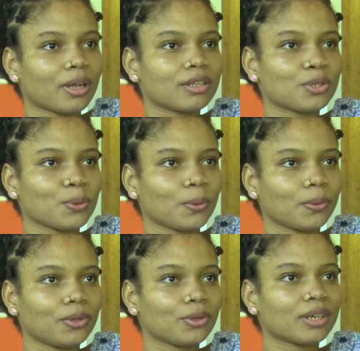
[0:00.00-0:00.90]
And
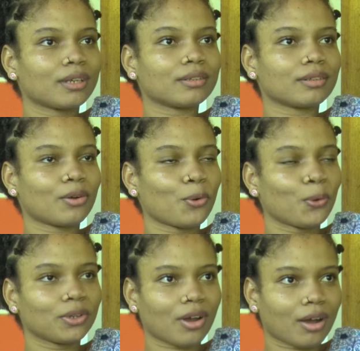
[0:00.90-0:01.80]
so you can
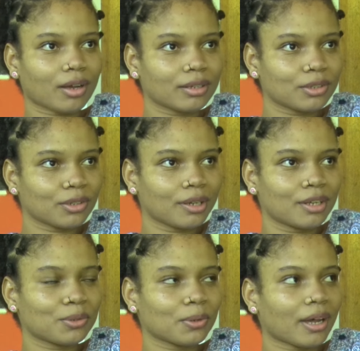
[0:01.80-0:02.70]
hold on
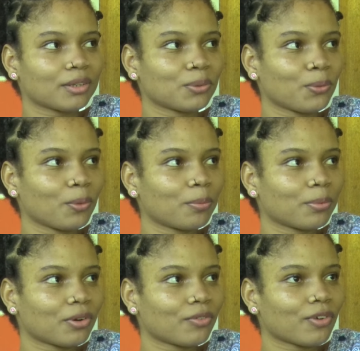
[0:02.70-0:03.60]
to that hope
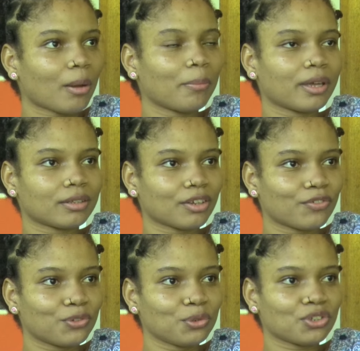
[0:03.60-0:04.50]
of a better
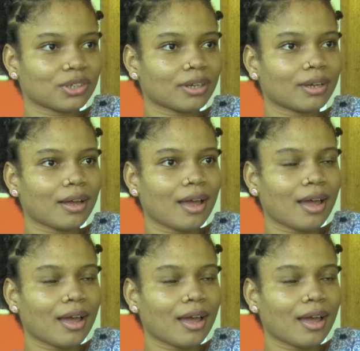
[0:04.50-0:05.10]
future.